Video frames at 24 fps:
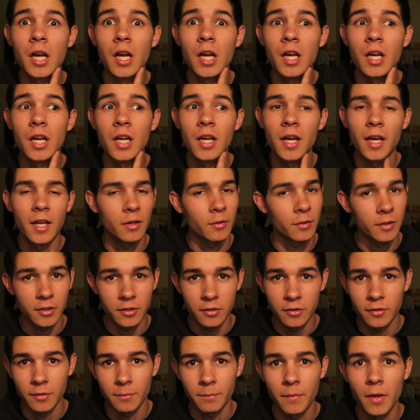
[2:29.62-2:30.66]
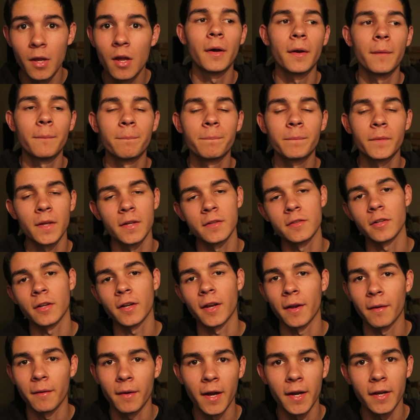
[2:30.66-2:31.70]
I don't want to do them, but it's
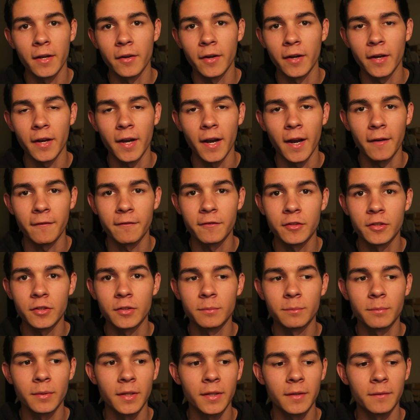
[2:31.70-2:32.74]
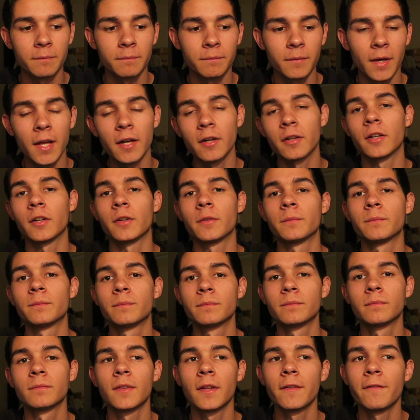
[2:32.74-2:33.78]
okay. I know I'm gonna have to, but I don't know.
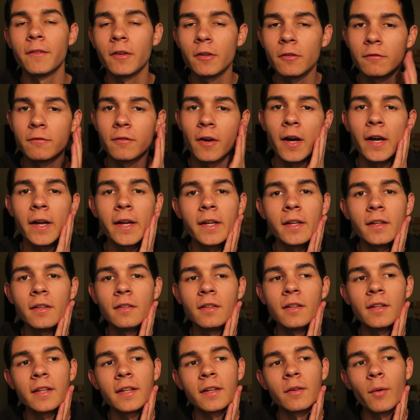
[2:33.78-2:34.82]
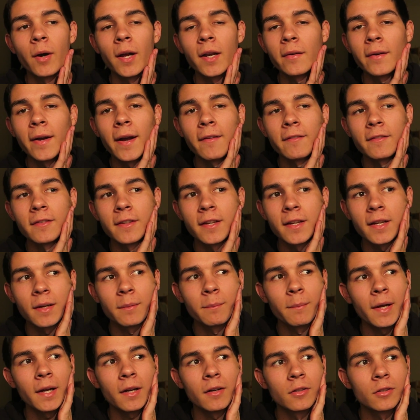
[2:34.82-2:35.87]
They feel fine. Like, why do I have to take
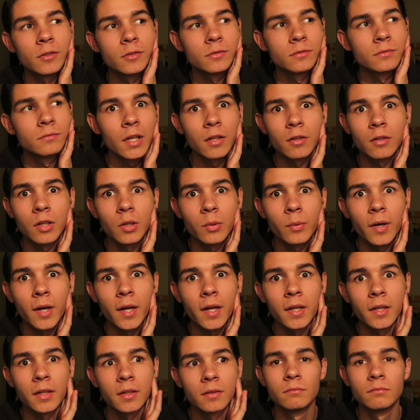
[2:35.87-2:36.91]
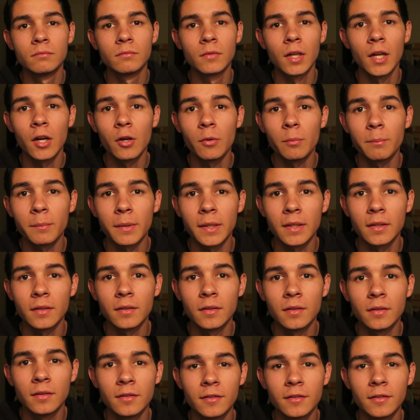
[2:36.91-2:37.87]
them out? I don't know why. Help me.